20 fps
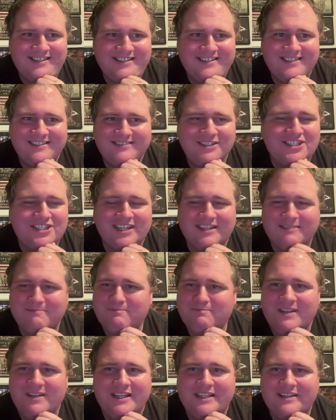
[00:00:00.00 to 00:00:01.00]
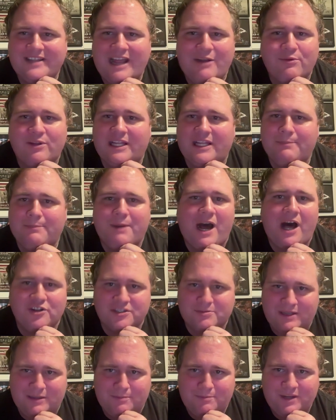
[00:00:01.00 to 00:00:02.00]
which that really bothers
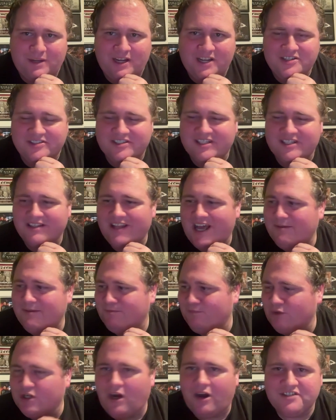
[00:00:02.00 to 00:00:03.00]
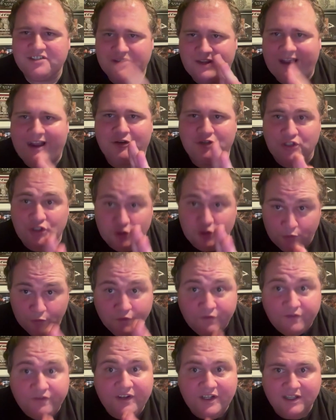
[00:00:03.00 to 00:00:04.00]
me because there's a lot, regardless of how you
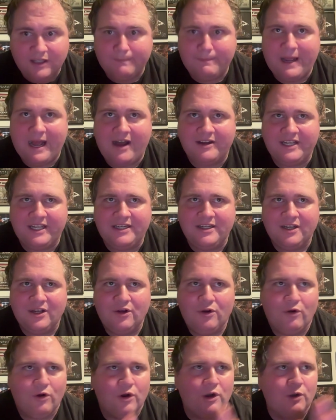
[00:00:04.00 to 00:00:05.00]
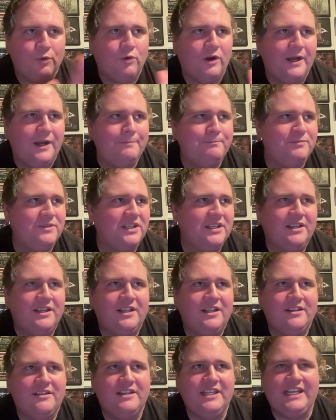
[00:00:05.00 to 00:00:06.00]
feel about it or what
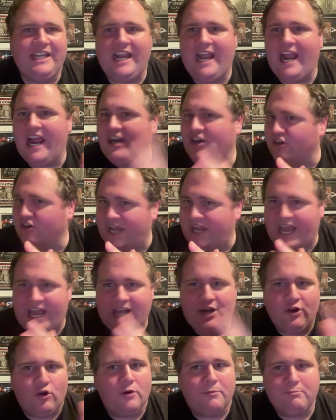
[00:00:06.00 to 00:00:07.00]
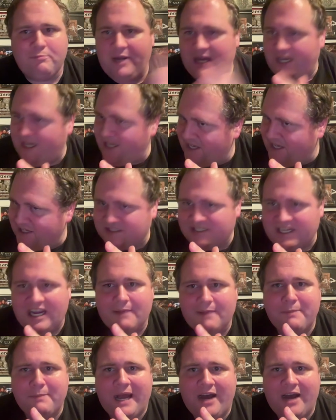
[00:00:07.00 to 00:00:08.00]
the internet or media say
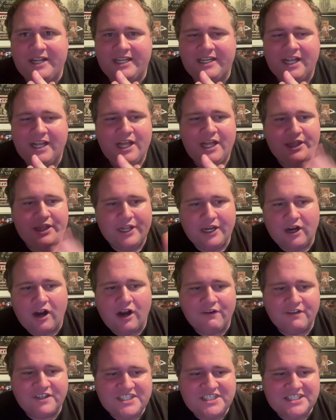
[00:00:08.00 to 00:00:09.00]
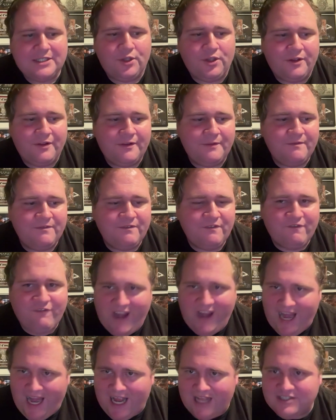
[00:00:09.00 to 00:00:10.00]
about it, there are still
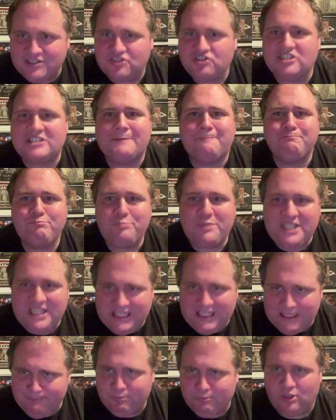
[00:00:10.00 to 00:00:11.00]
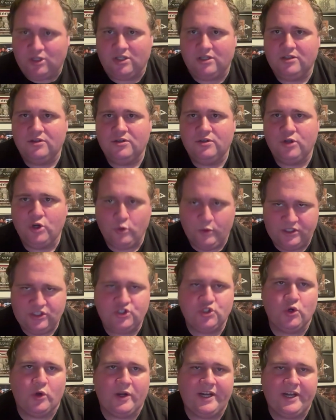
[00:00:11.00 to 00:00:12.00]
fans, just people who
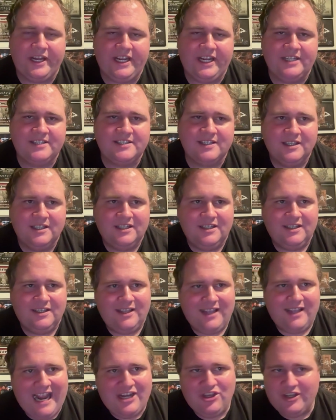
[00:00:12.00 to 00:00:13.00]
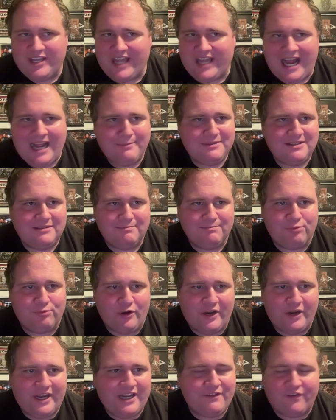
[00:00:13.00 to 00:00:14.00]
enjoy it. And you gotta
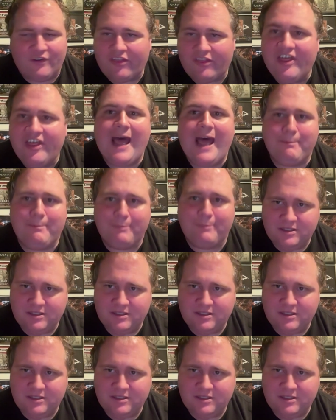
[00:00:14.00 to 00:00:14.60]
bring it for them.